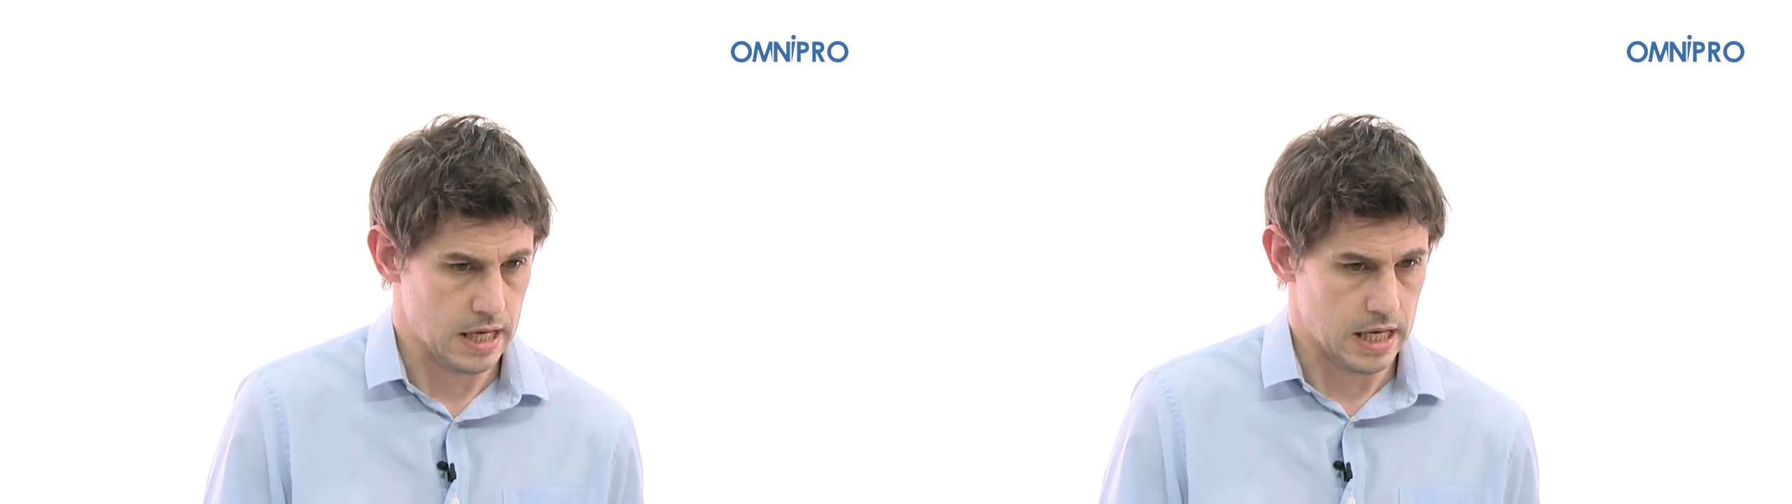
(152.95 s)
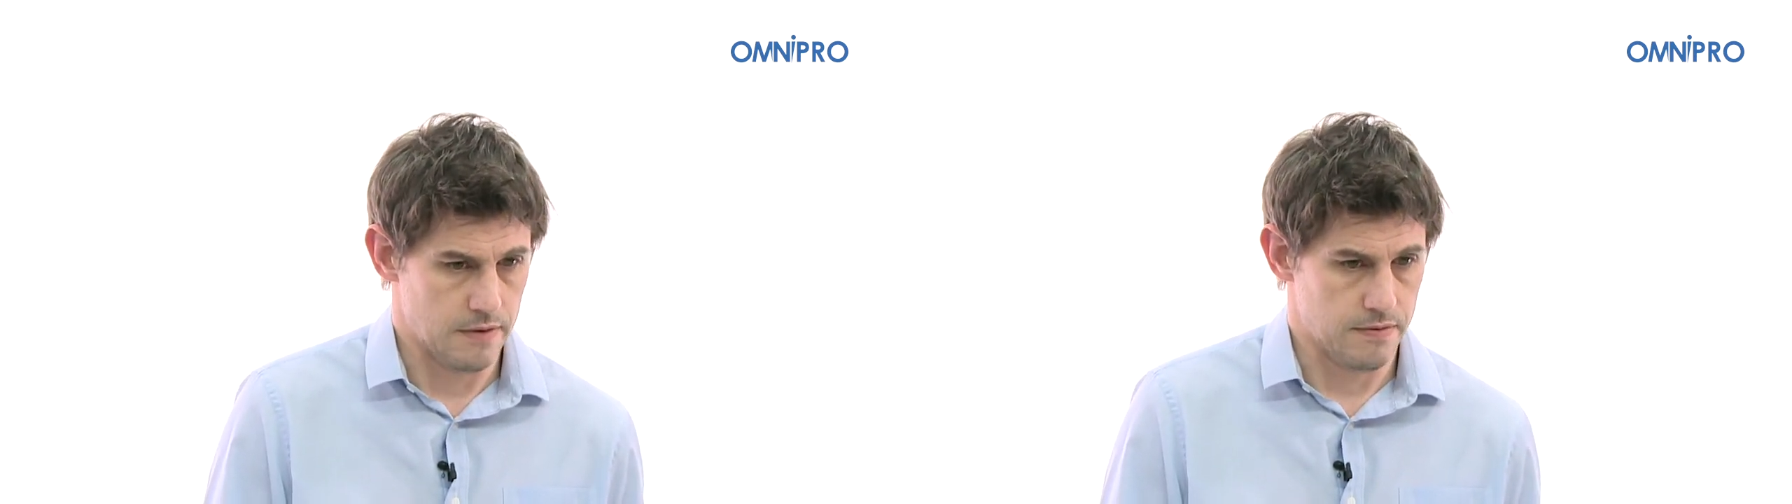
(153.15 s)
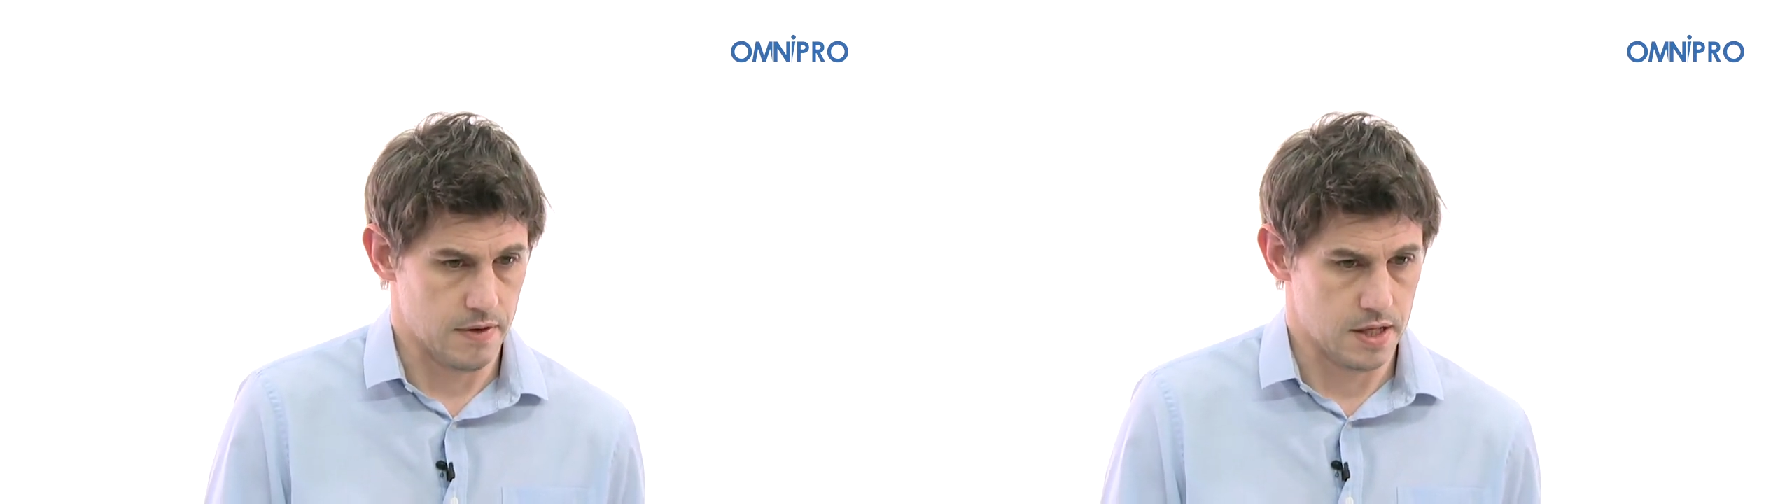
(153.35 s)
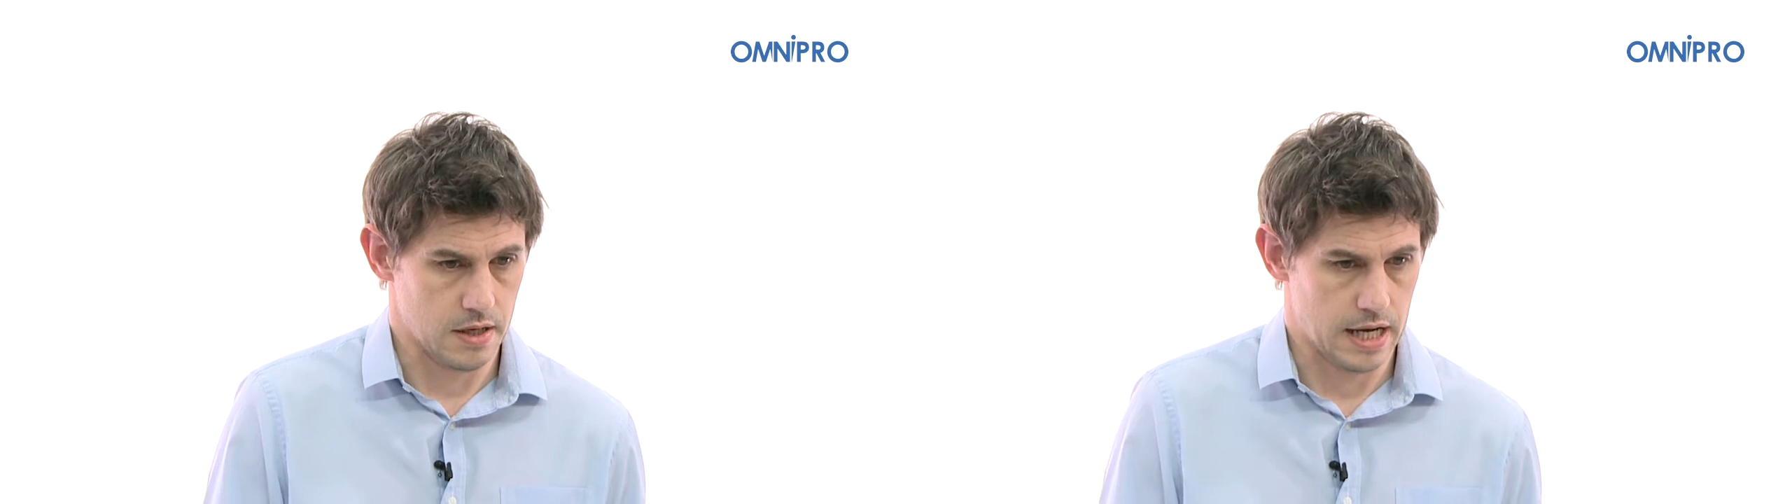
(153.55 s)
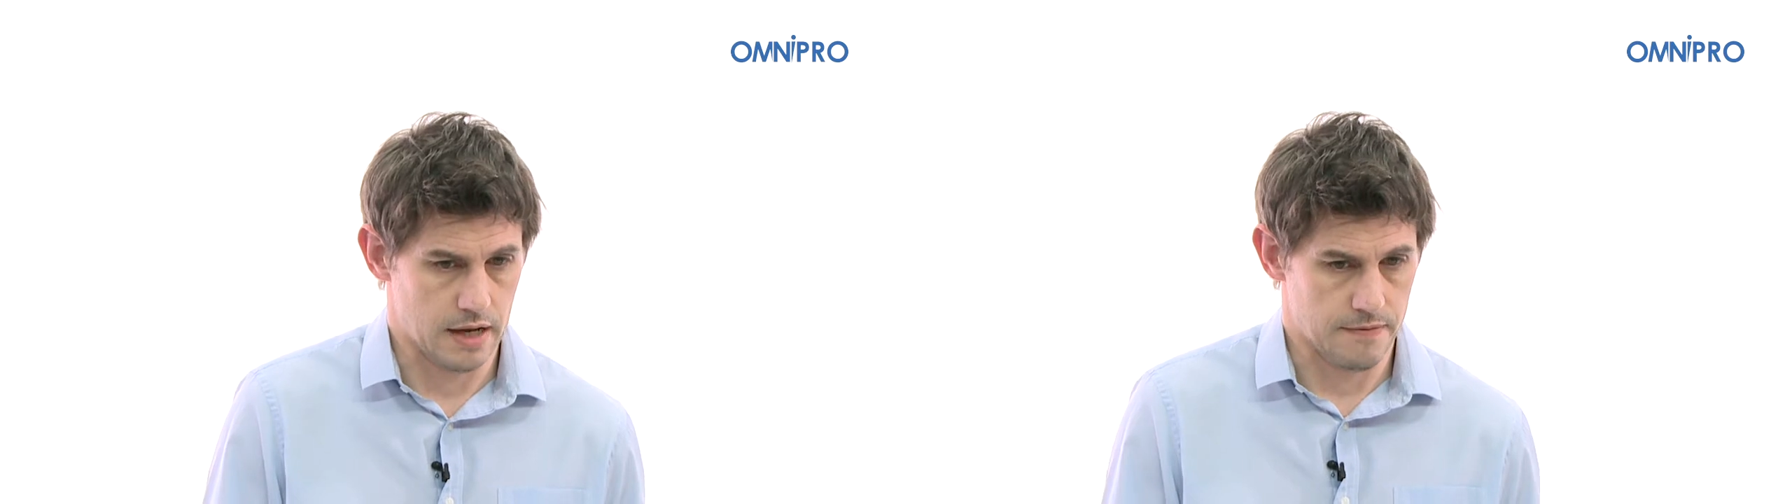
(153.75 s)
if we
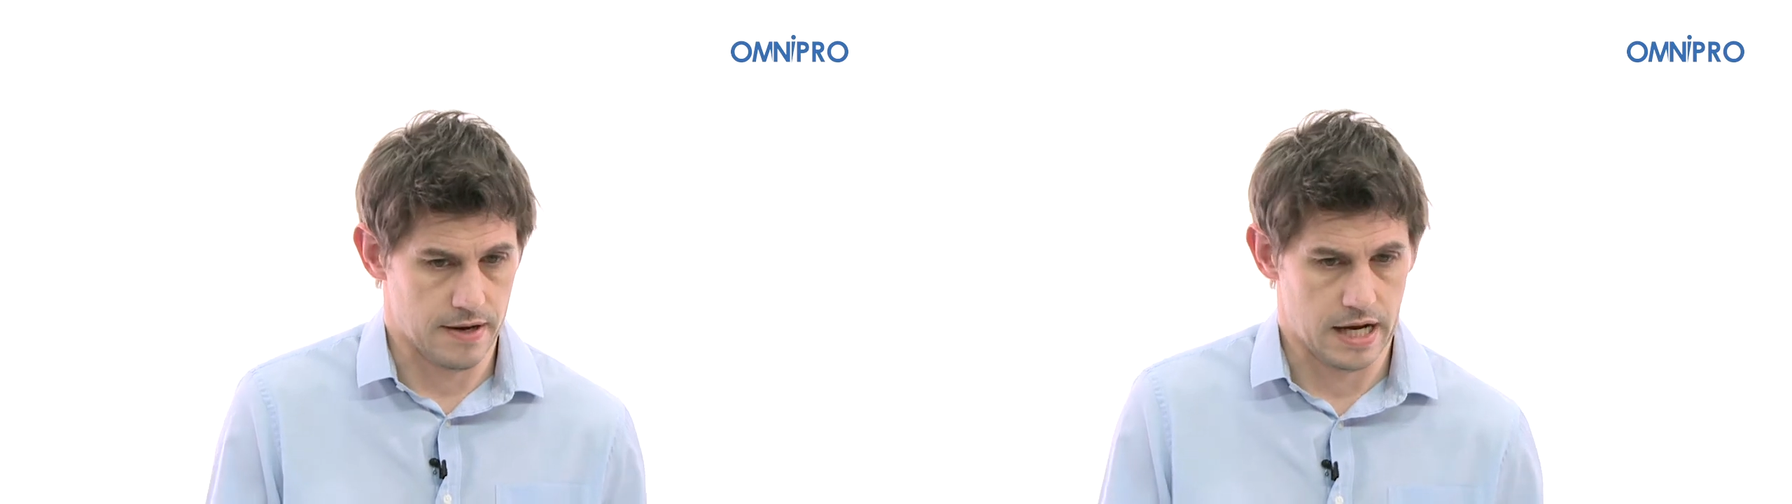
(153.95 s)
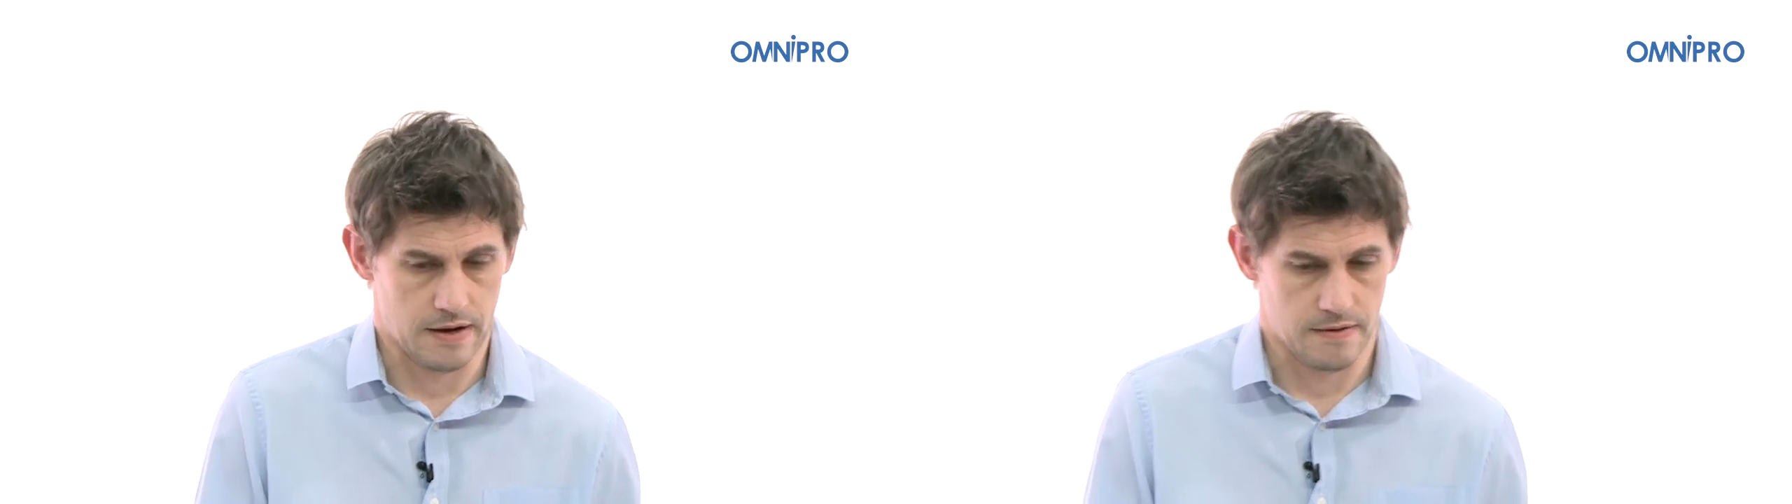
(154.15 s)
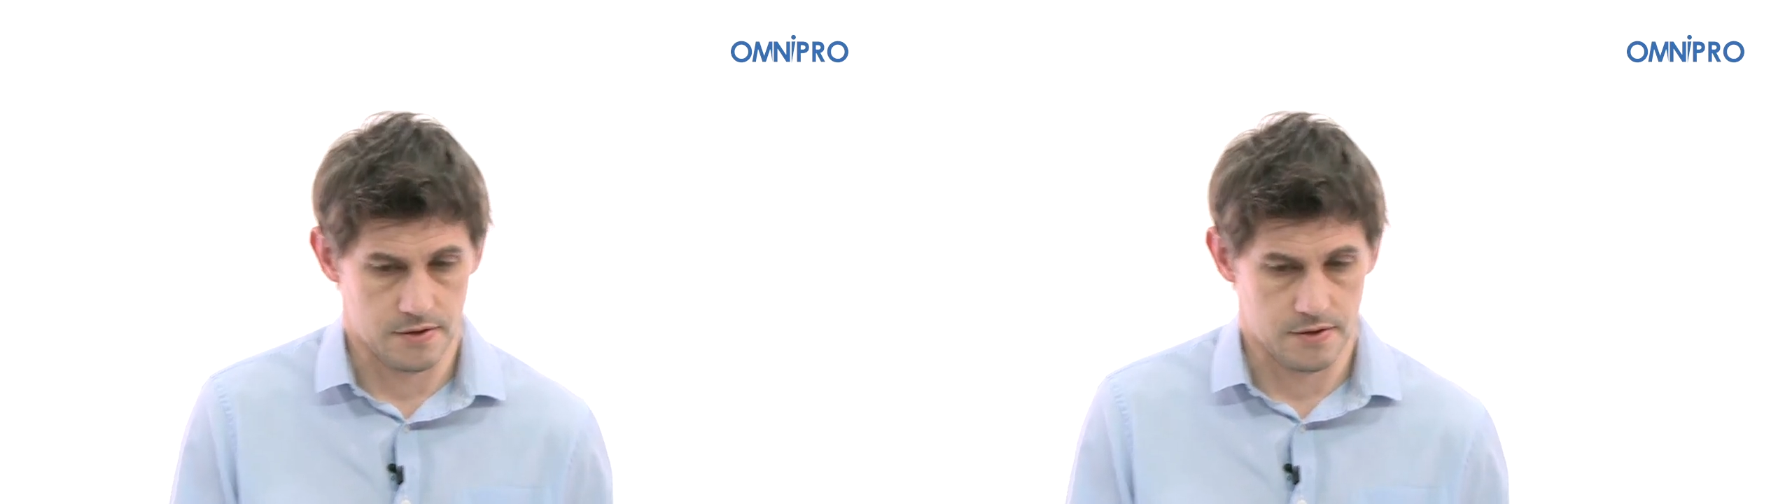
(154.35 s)
had it for